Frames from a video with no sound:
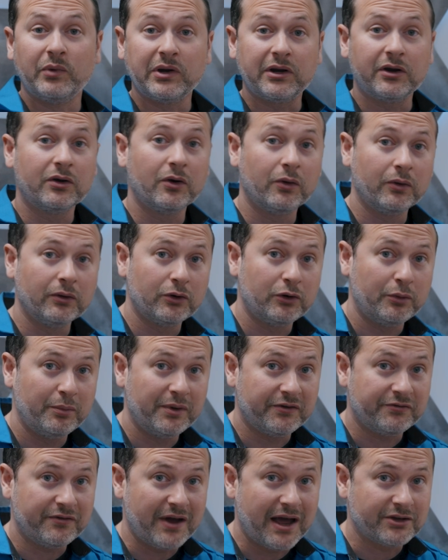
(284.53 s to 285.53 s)
we can go a little
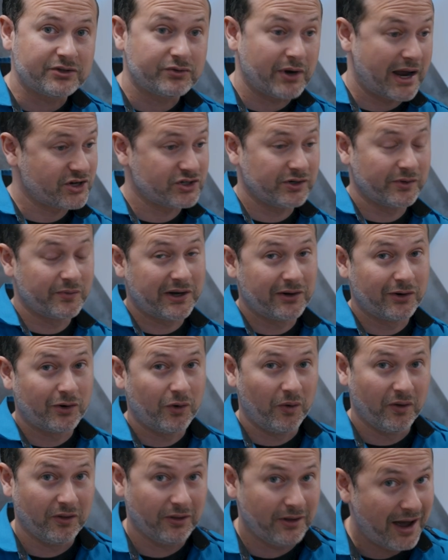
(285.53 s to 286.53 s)
bit faster. Actually, we can
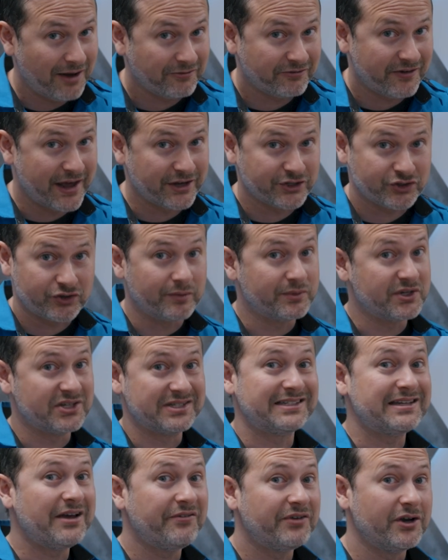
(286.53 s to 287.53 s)
go a lot faster, up to
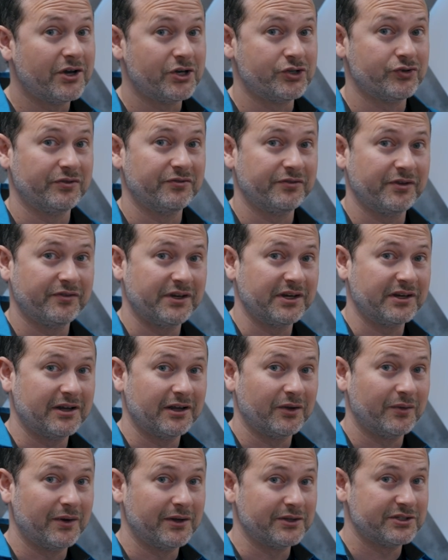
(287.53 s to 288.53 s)
750
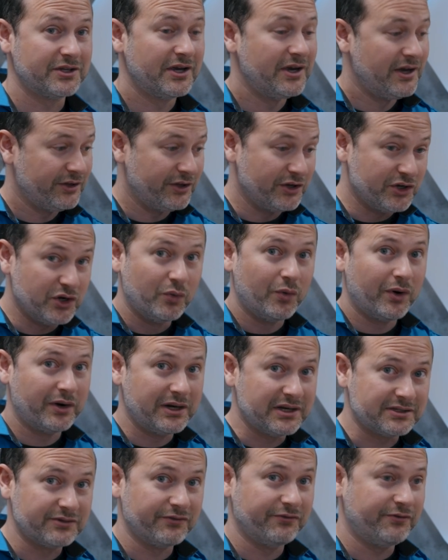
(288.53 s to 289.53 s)
kilowatts. The new one
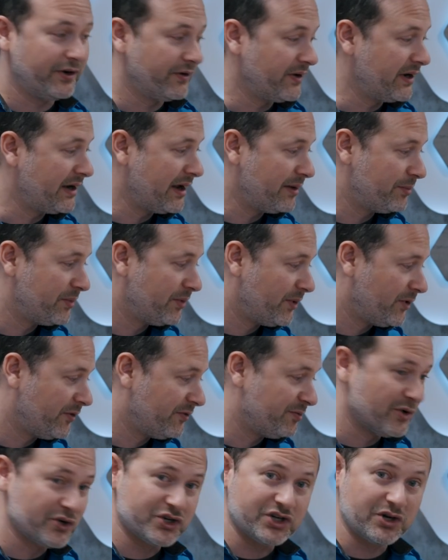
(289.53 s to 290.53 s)
is very capable
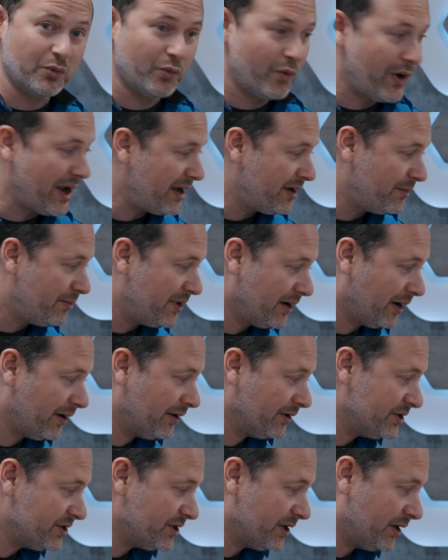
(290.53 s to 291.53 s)
of pushing way
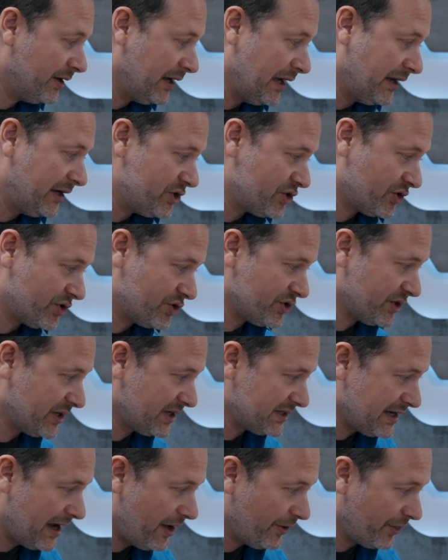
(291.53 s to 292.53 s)
beyond any charger
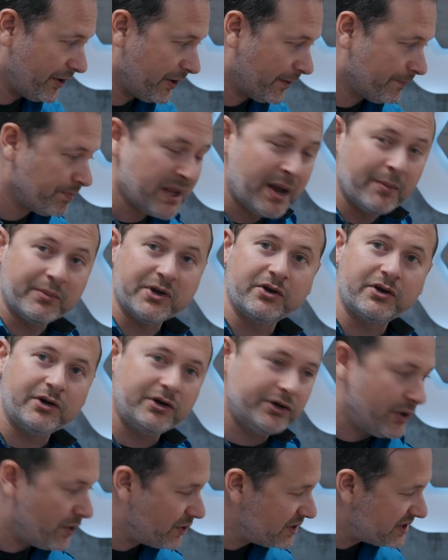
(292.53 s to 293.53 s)
that's out there. You're gonna
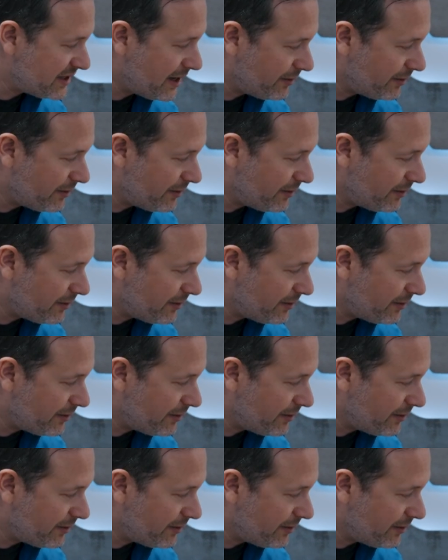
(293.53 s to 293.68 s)
notice